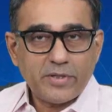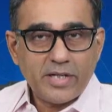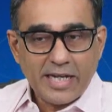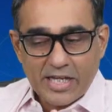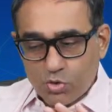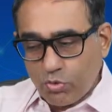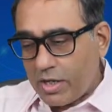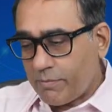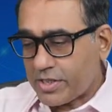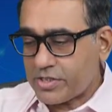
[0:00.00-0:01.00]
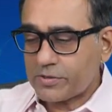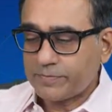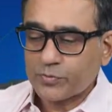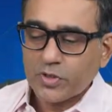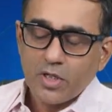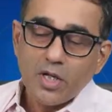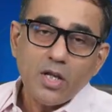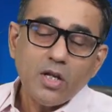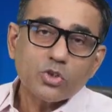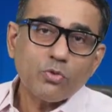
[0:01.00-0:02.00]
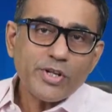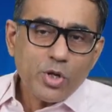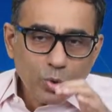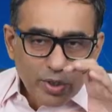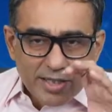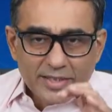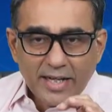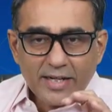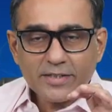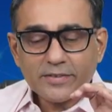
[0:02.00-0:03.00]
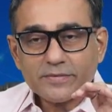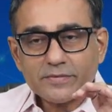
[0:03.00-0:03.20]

in last 12 months. So when you look at that,